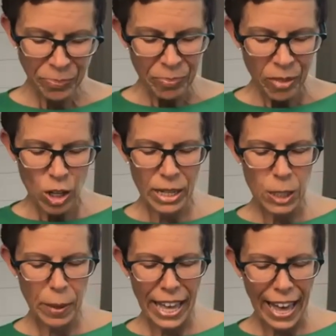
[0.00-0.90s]
You must
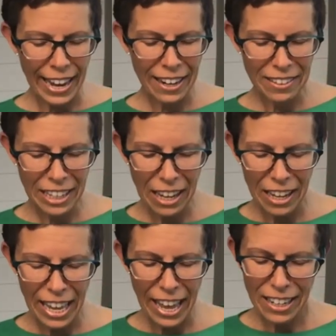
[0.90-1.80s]
be adequately,
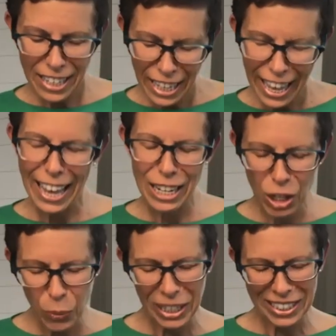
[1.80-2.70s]
ad,
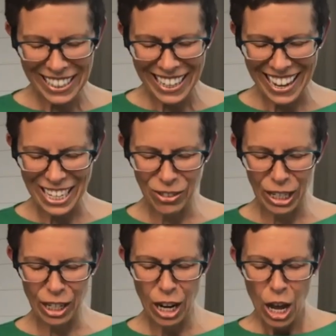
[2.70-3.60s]
adequately hydrated